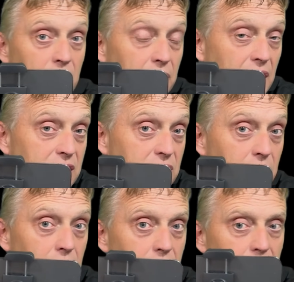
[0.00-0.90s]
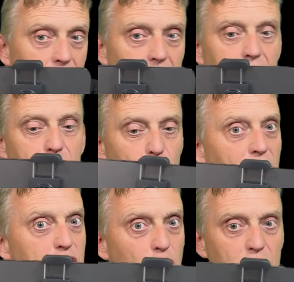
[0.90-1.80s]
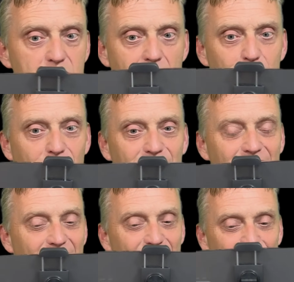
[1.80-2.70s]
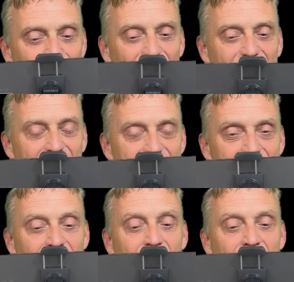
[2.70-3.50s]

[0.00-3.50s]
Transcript: that's a strange concept. It really is.